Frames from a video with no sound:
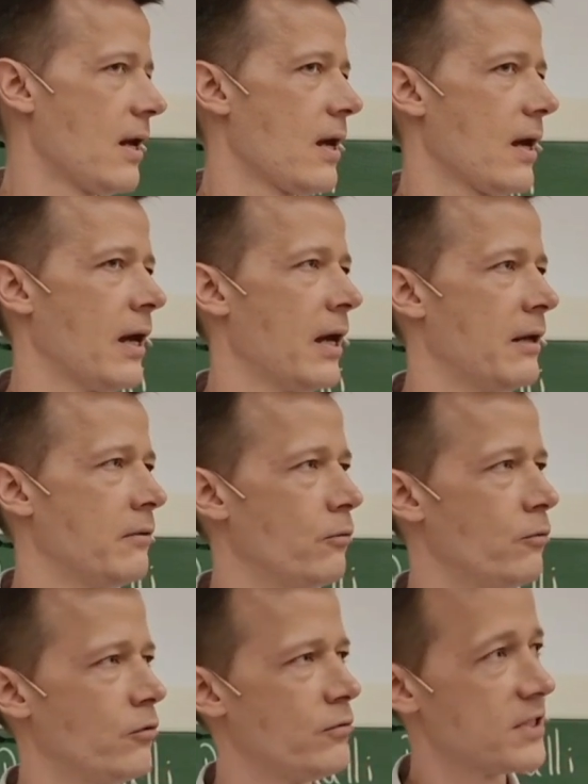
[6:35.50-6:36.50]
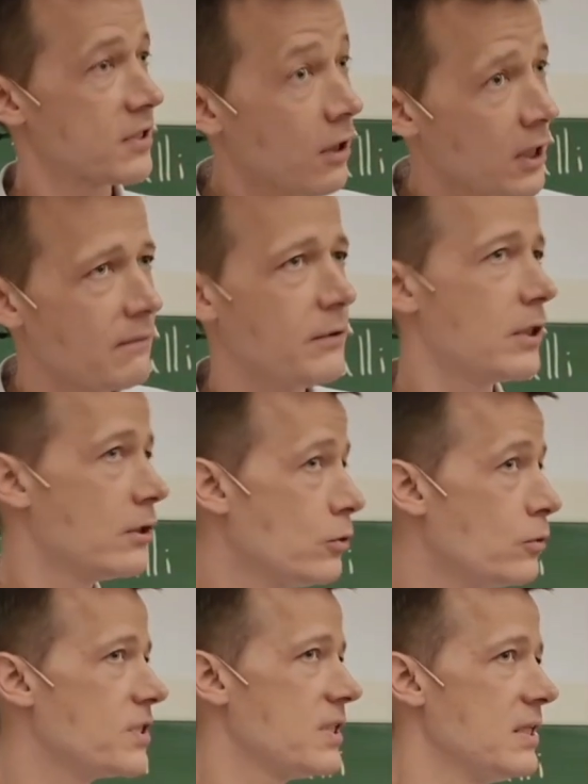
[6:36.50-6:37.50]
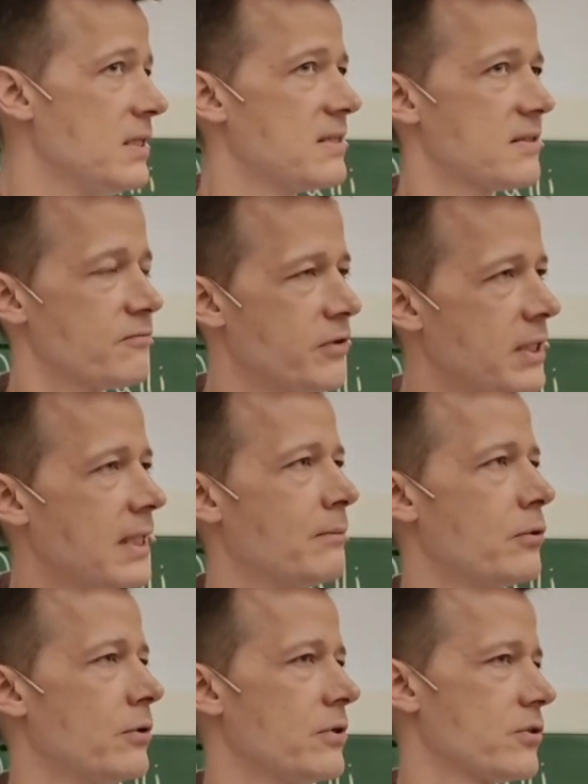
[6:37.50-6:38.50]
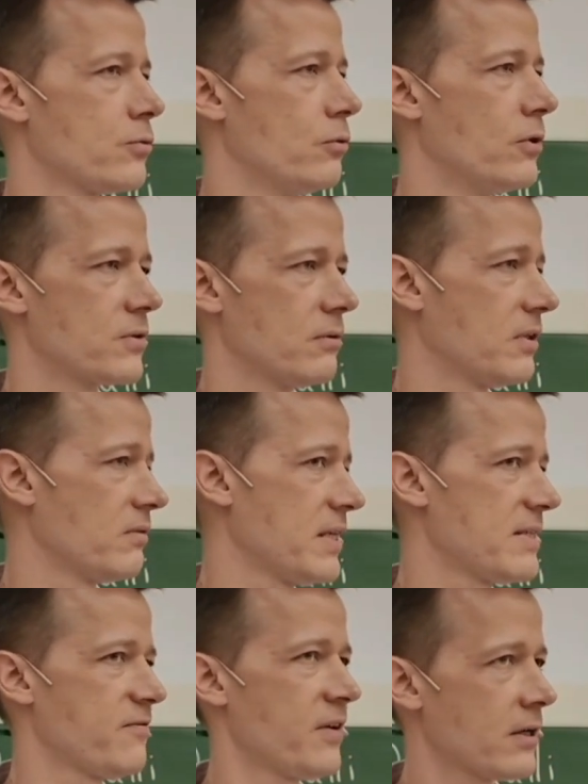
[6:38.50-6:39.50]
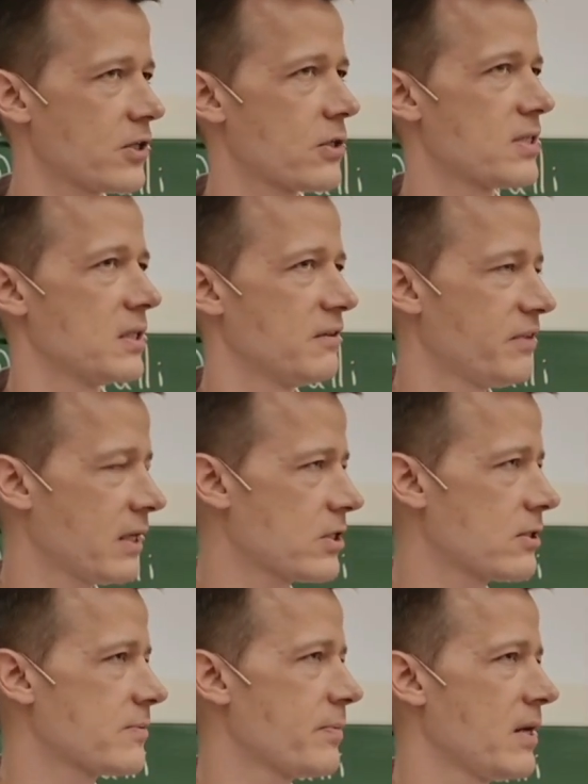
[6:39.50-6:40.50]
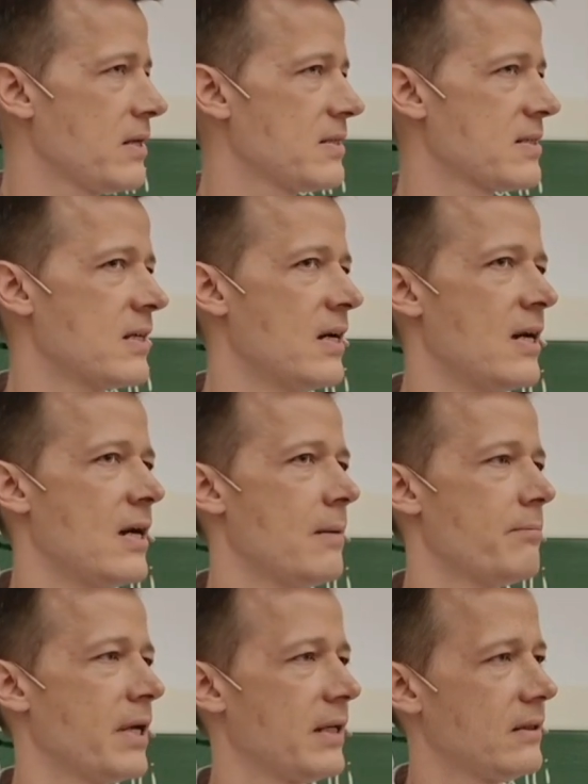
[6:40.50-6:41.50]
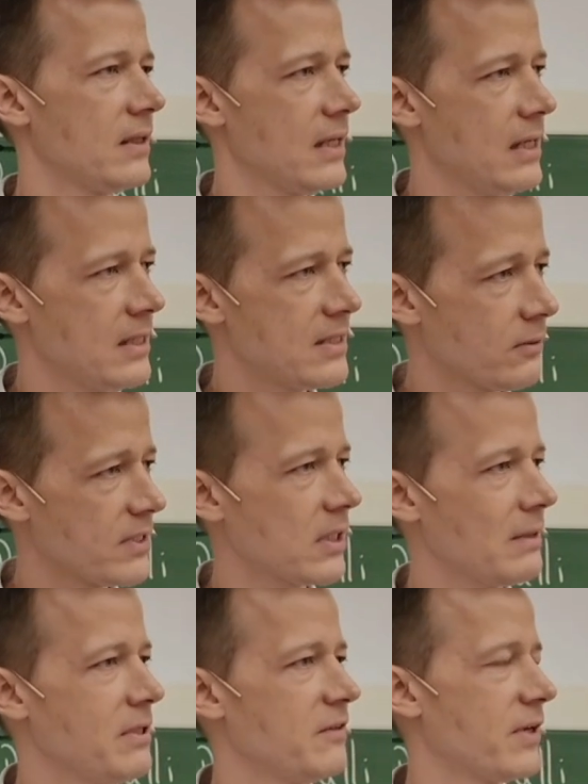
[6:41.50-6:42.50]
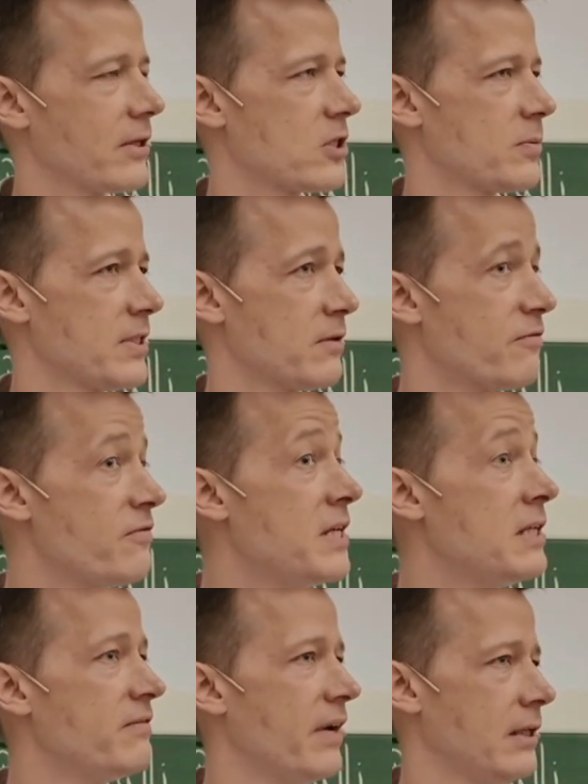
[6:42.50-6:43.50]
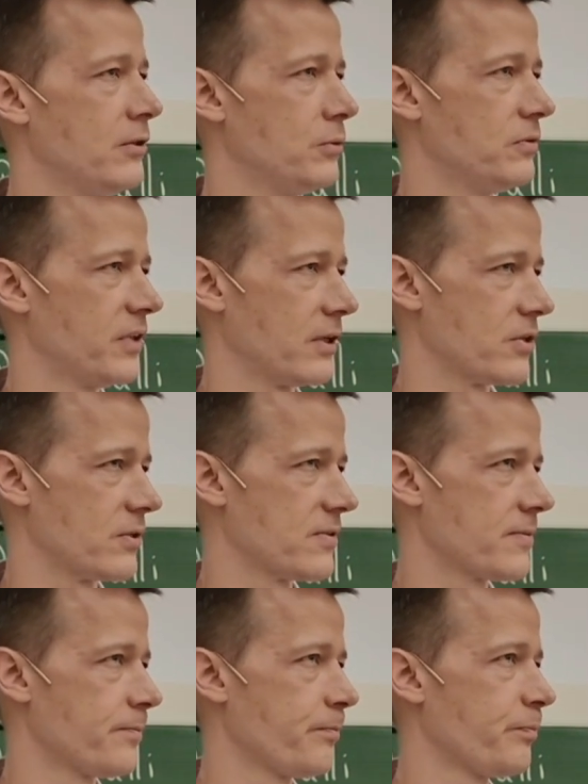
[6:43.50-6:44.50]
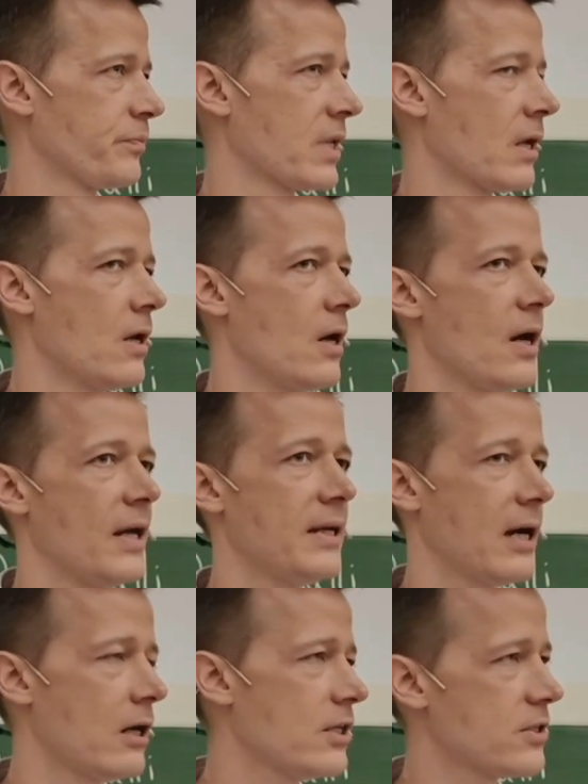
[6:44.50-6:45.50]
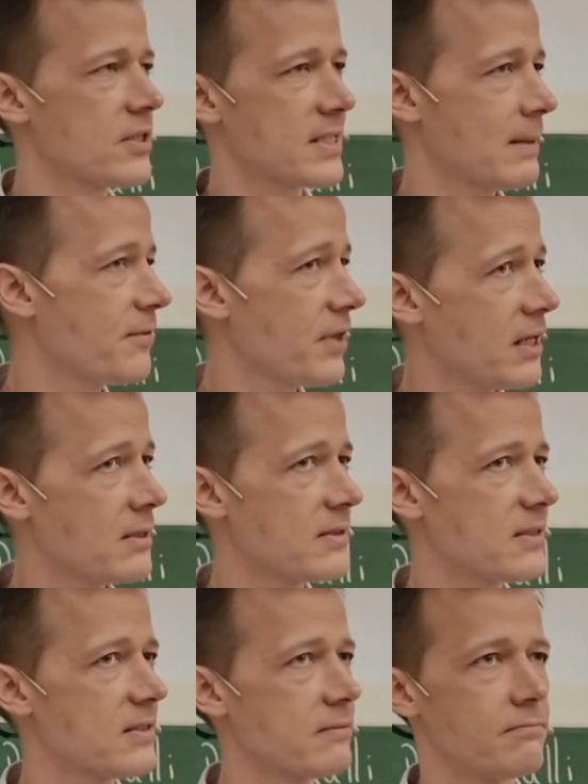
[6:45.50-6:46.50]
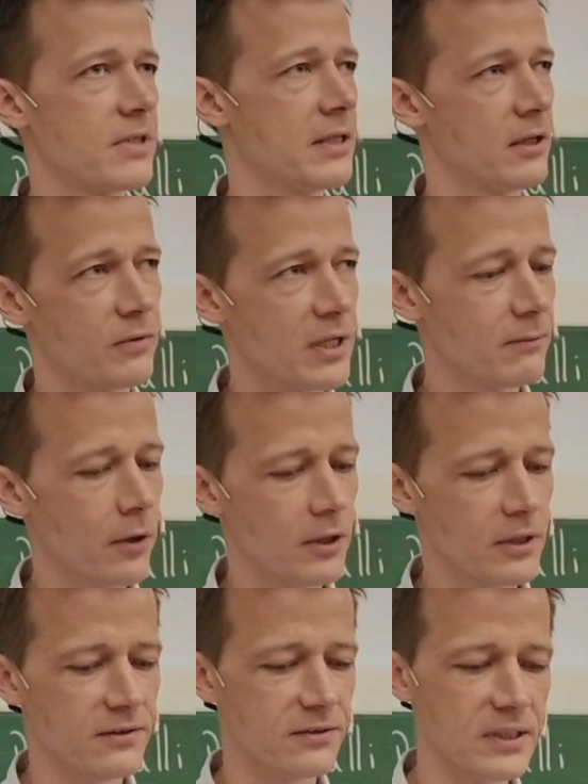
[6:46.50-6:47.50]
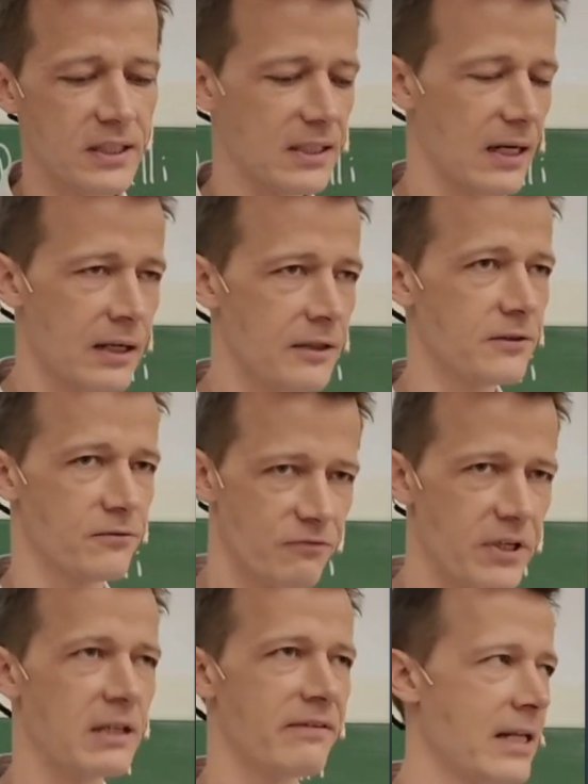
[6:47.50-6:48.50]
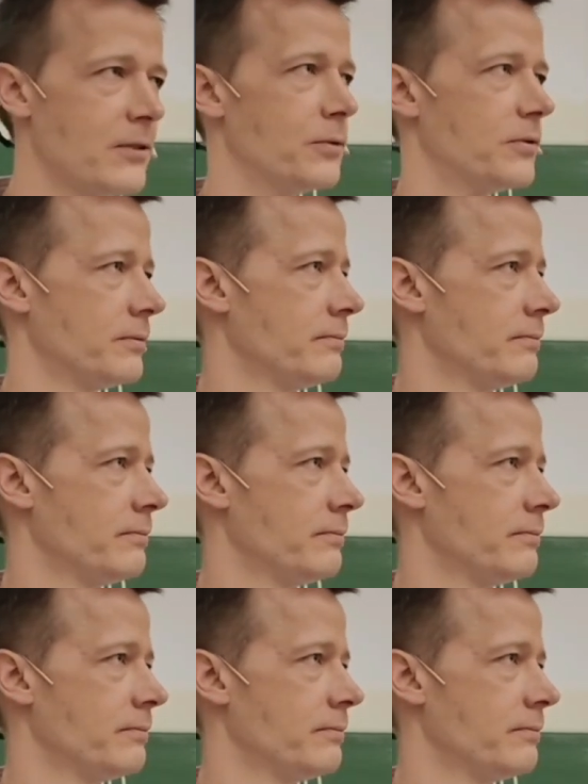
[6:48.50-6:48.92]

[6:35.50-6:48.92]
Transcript: And we saw that we can use these real numbers to also address functions in a function space, but it's always going to be a function space of real valued functions. And there are just some things in the real world that aren't real valued.